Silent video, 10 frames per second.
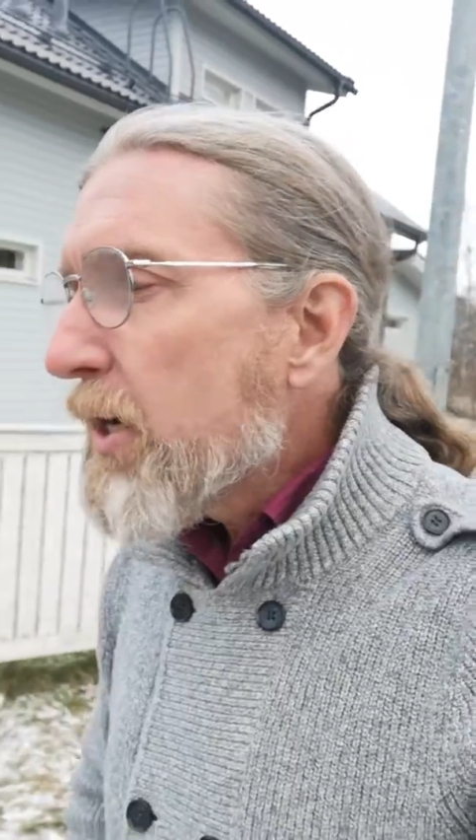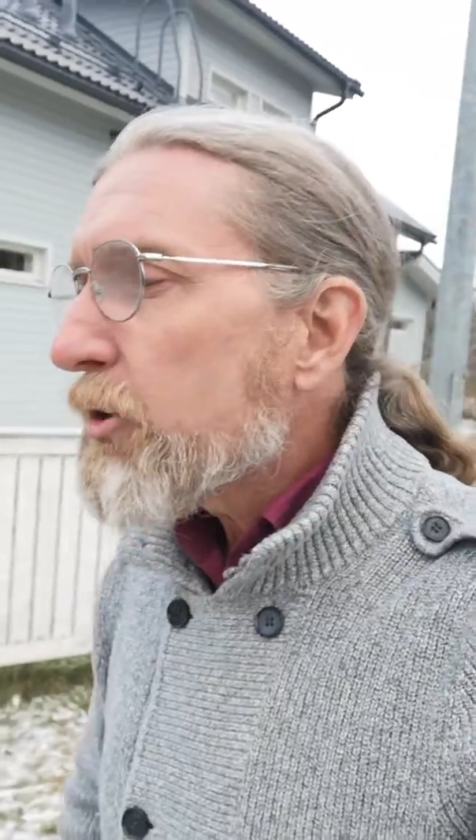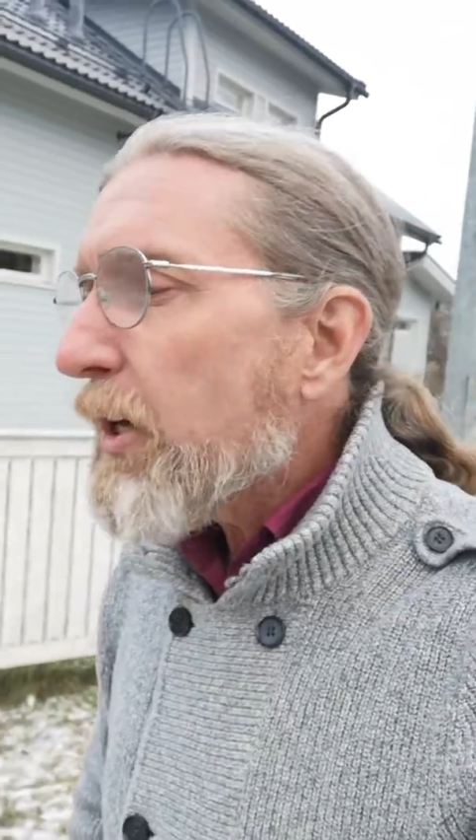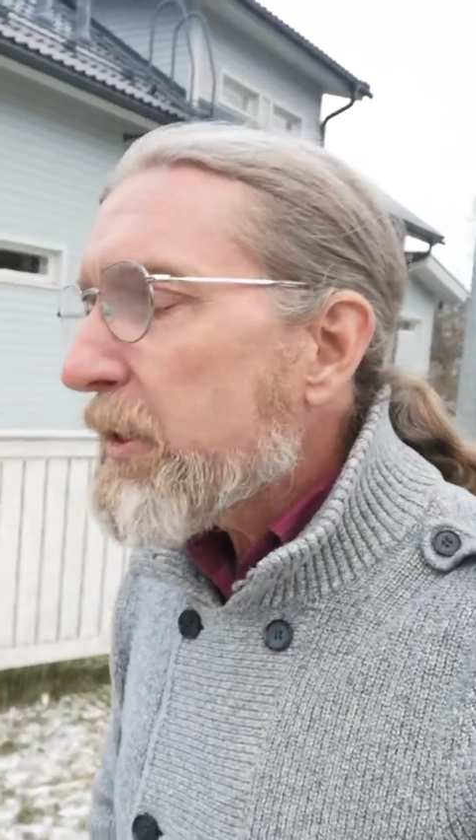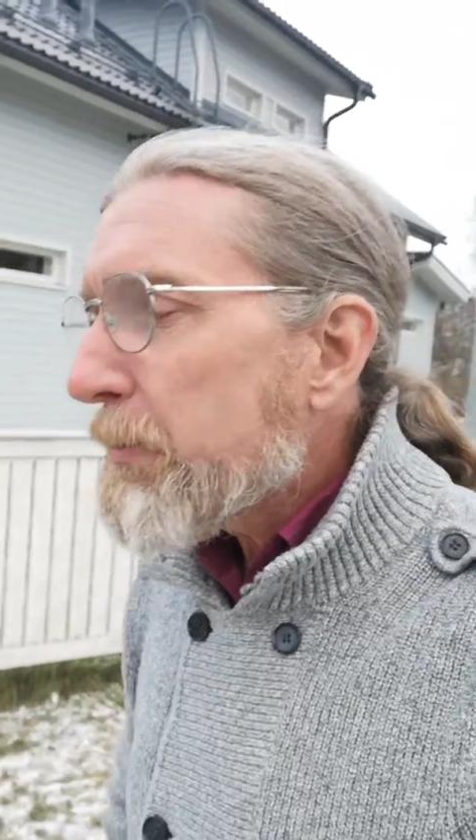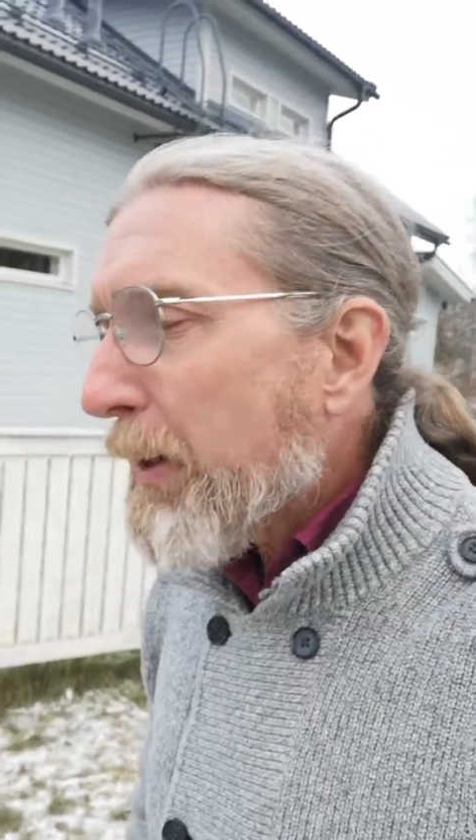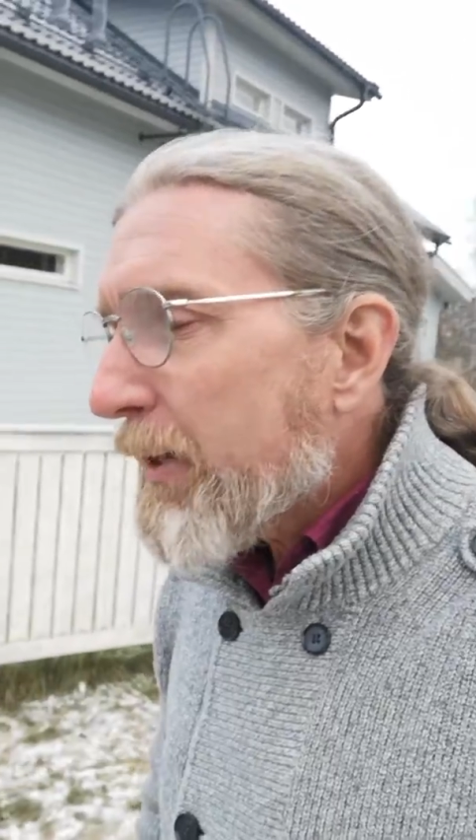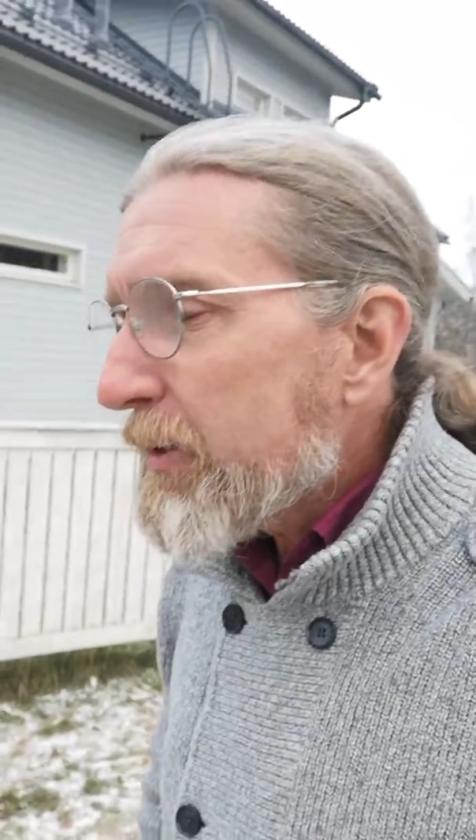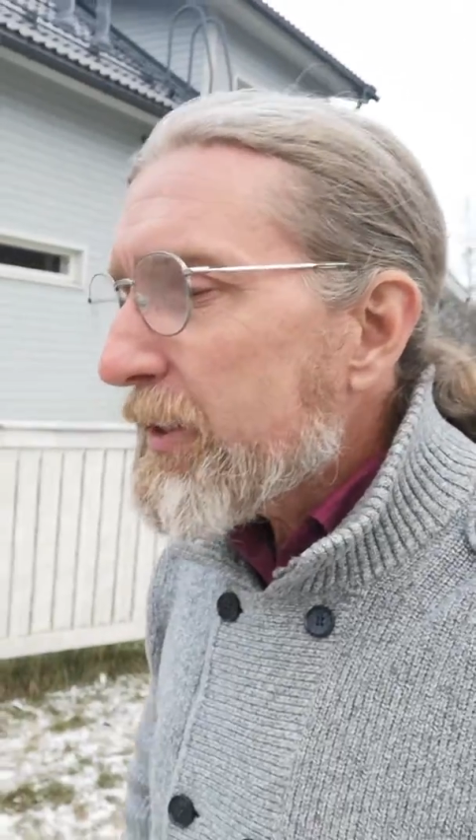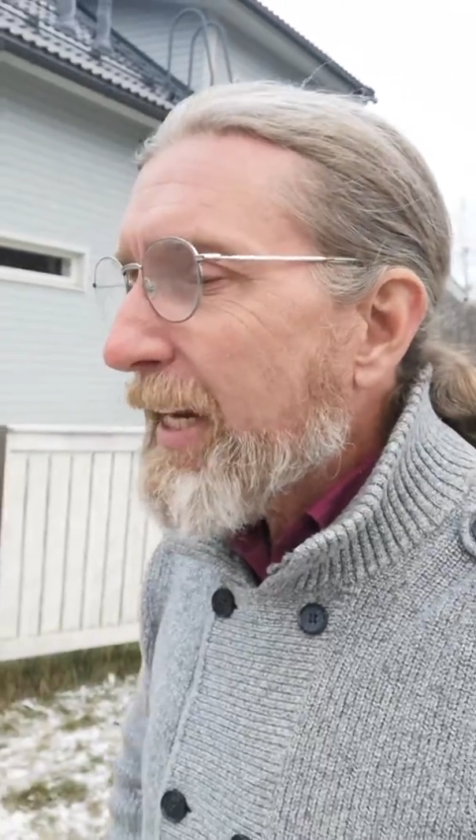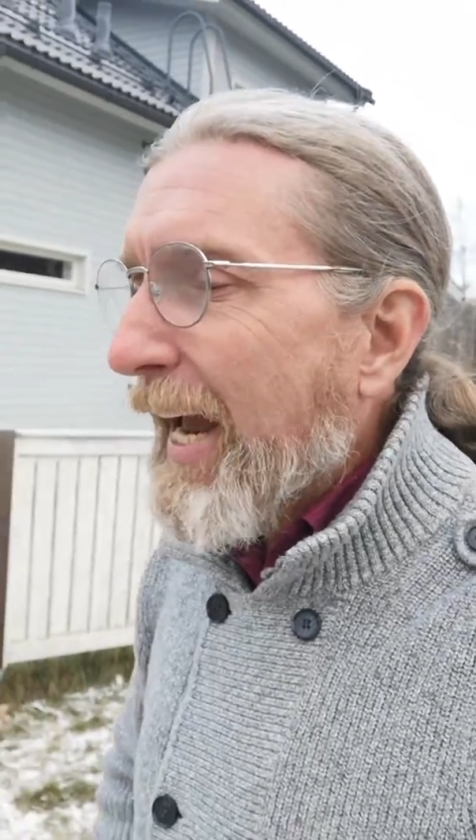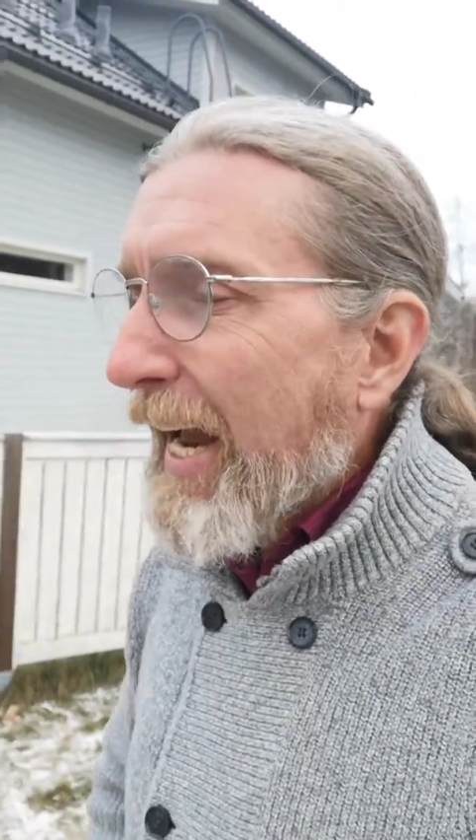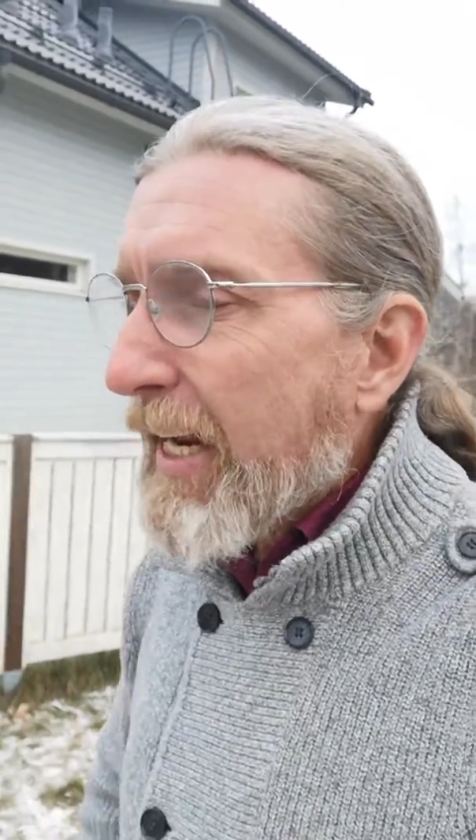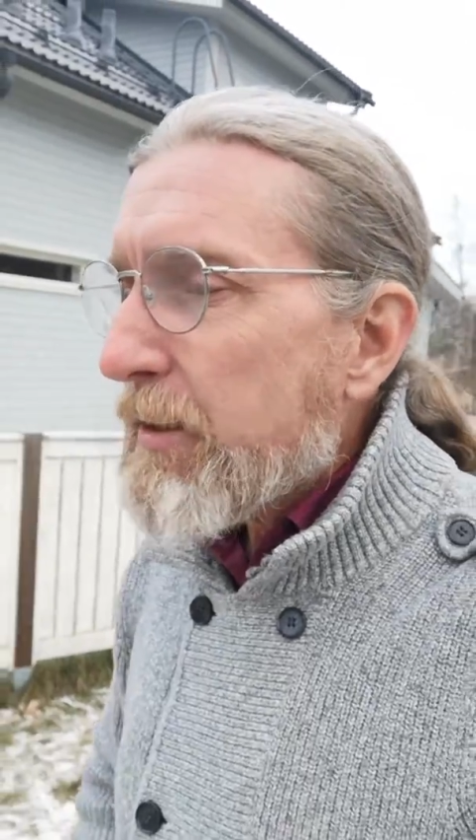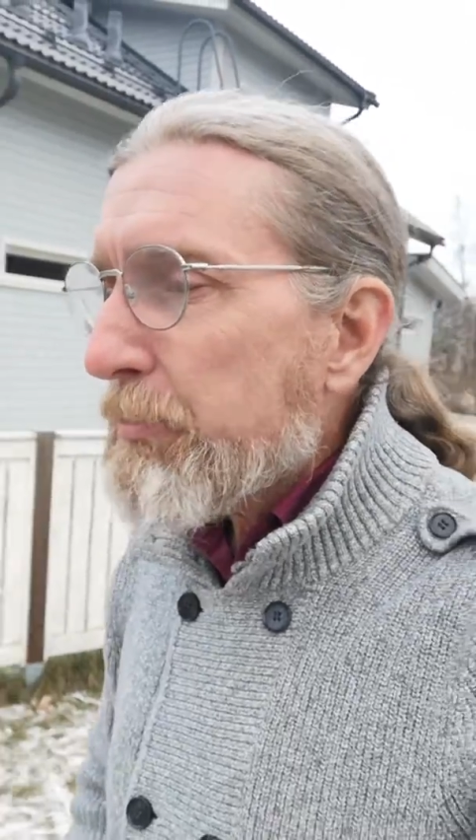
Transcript: transparency and